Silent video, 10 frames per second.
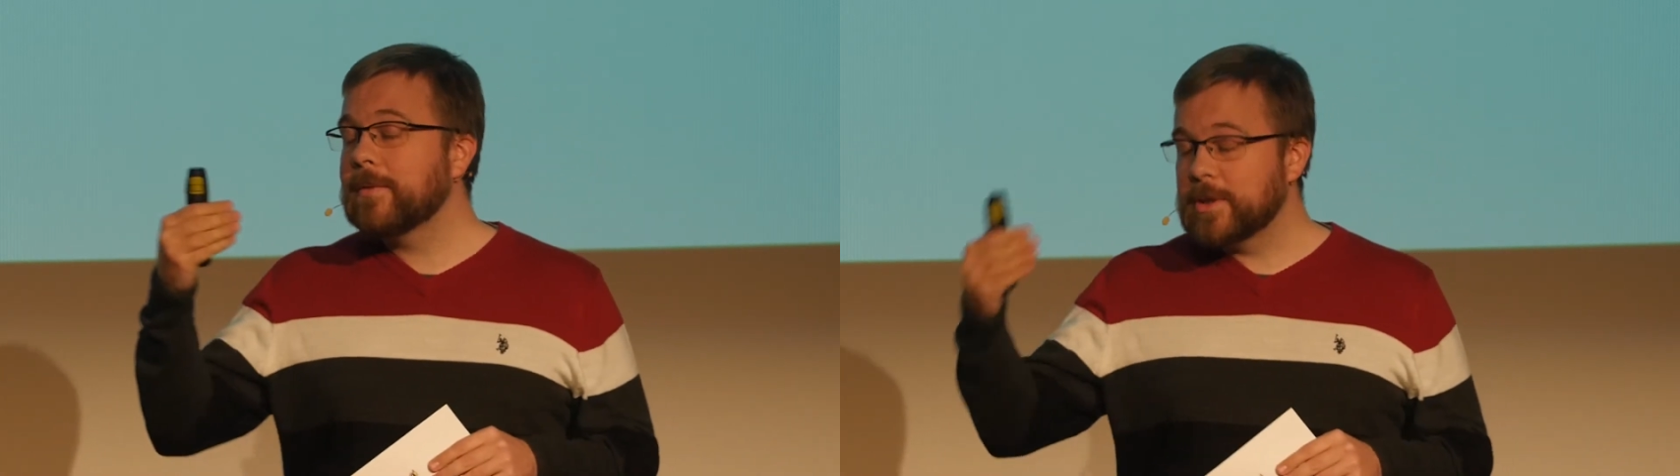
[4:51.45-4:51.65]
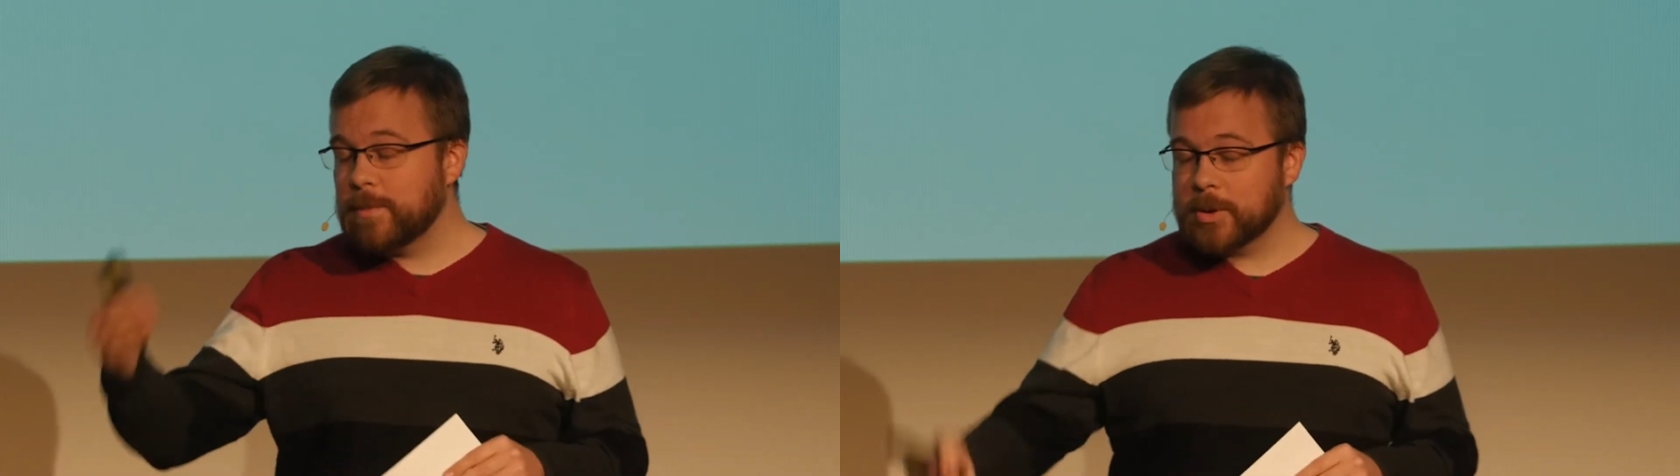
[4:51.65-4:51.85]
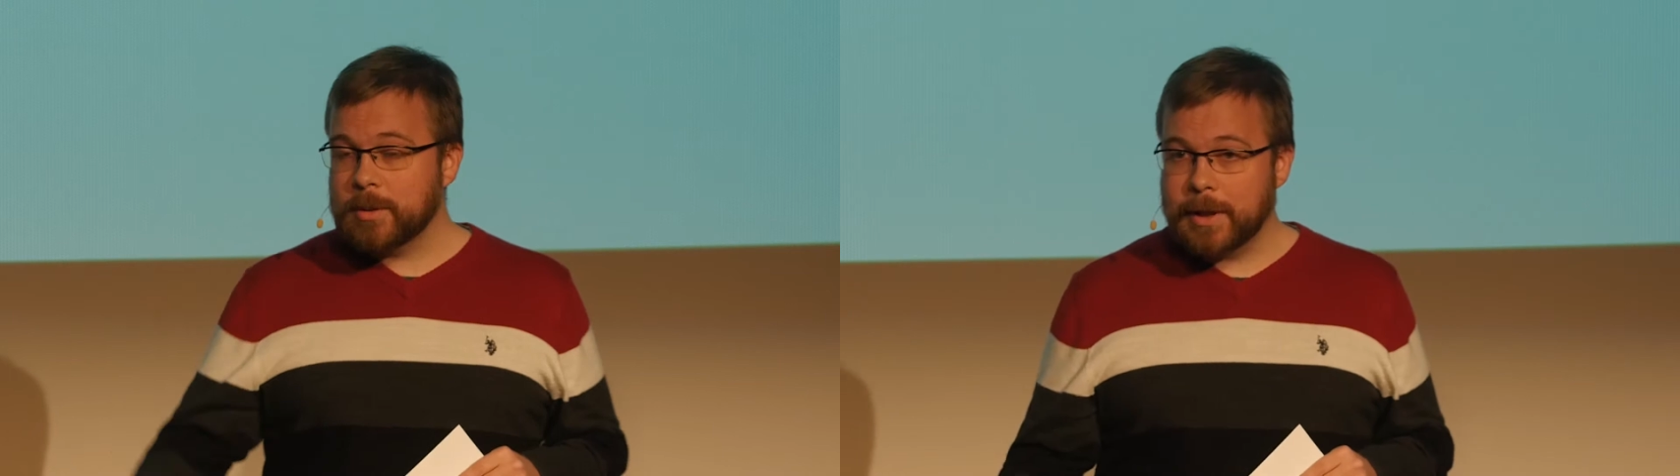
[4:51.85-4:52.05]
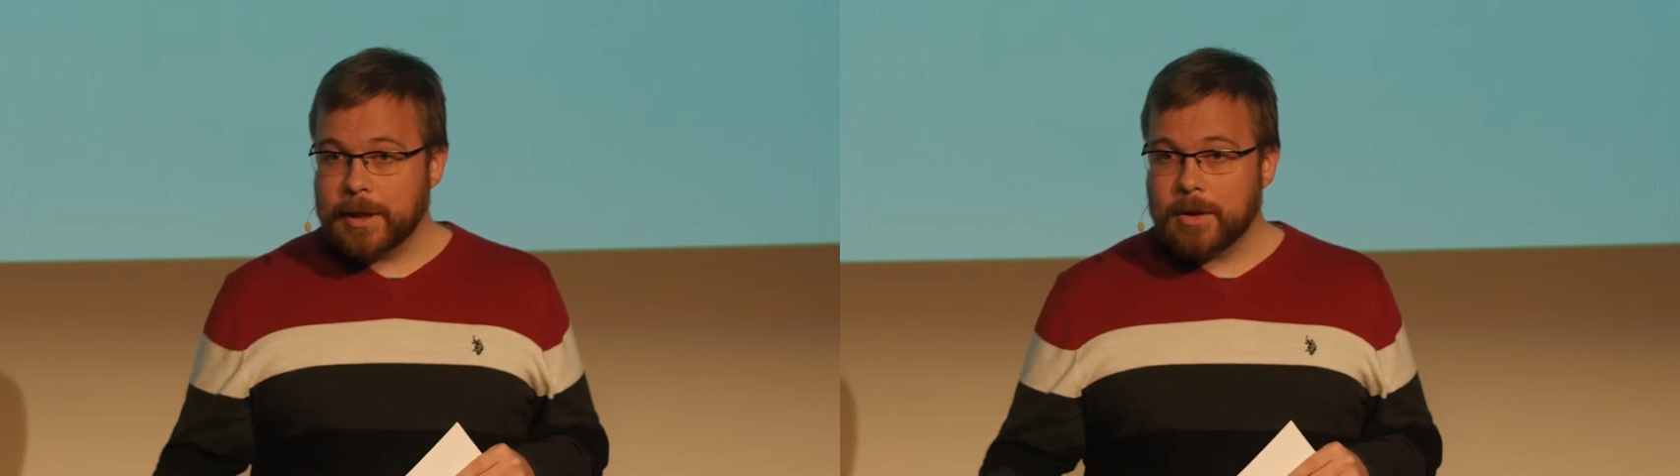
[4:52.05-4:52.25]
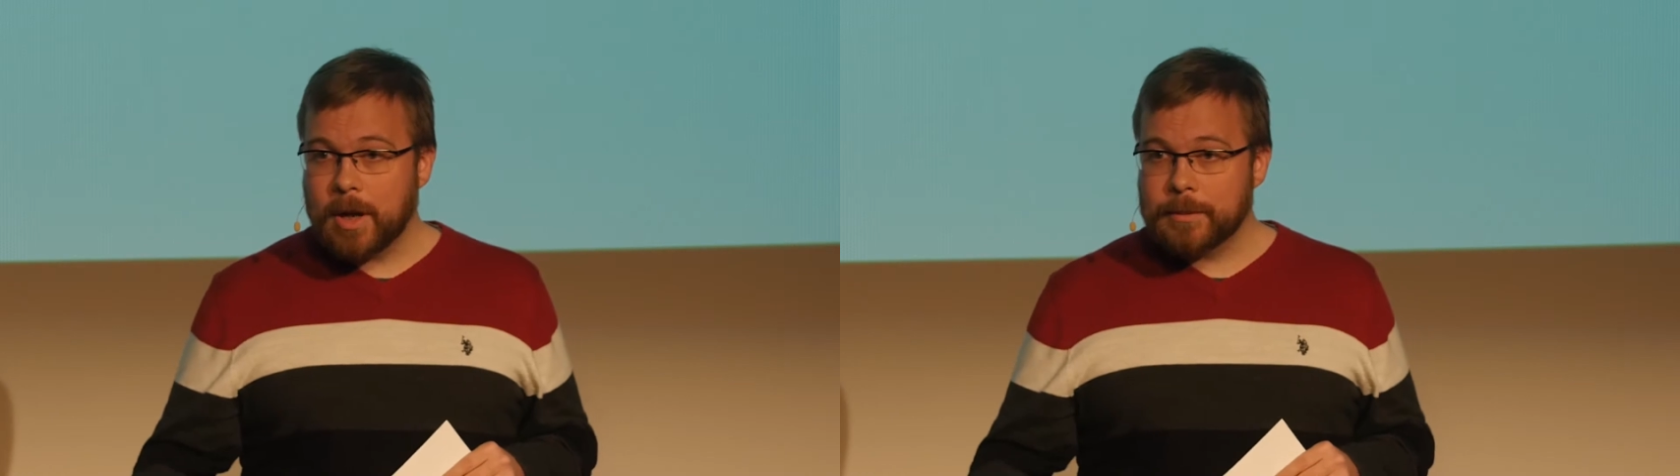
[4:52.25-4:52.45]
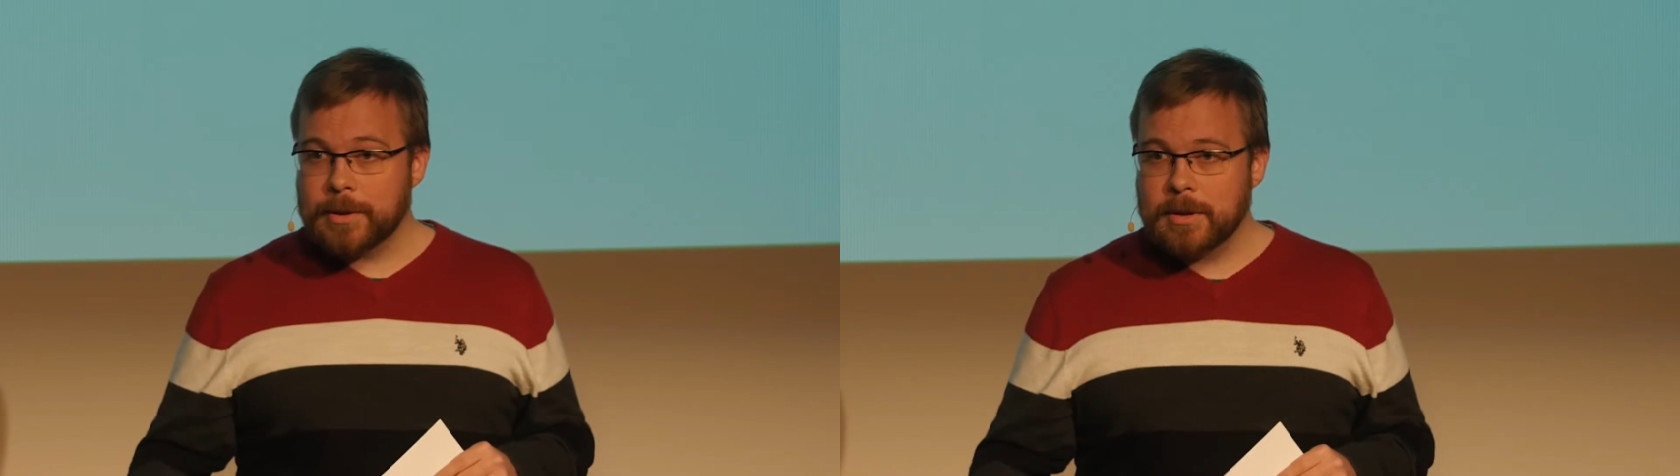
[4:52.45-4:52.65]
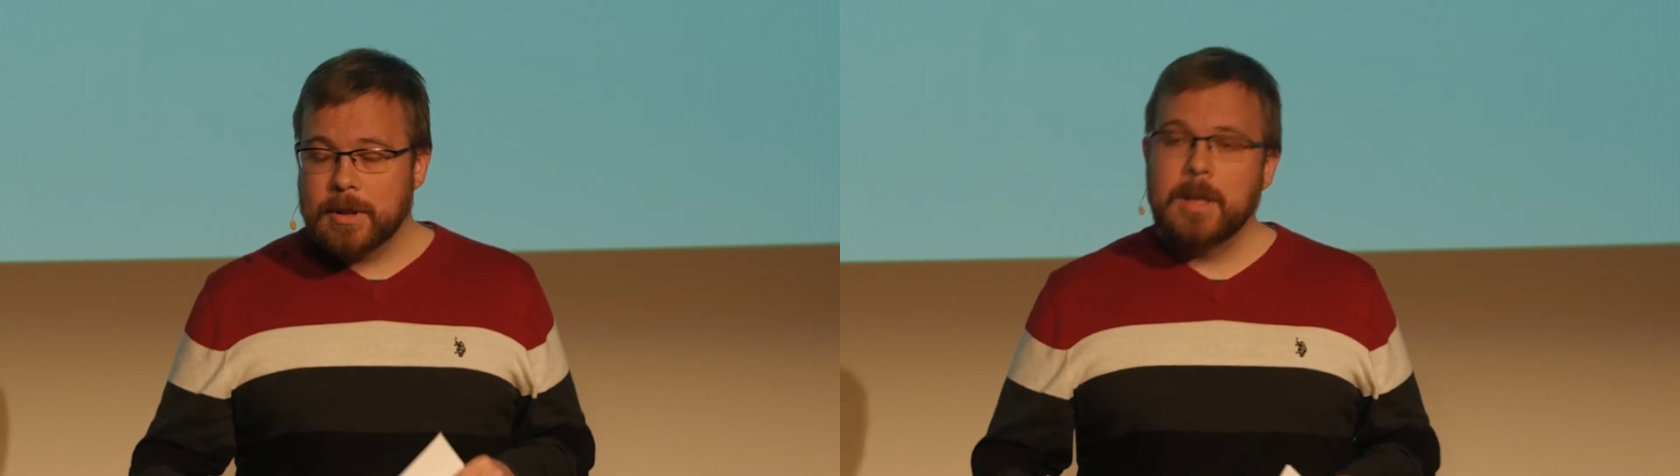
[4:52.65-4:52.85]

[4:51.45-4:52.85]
disposable incomes,